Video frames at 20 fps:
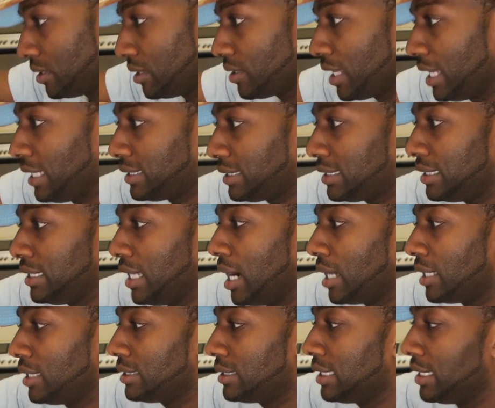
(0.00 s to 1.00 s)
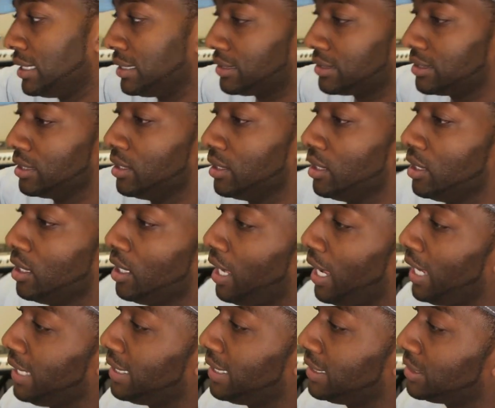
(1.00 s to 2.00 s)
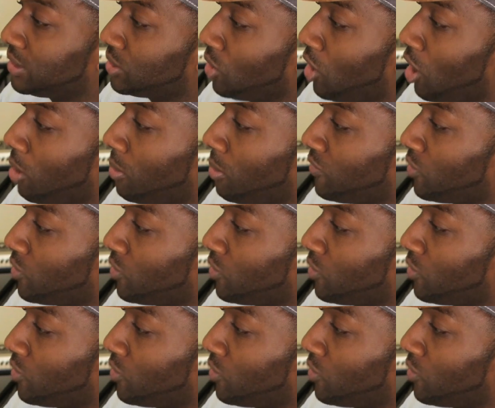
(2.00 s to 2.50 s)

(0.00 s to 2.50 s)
Thanks, Tiana. Says, Hey DeStorm.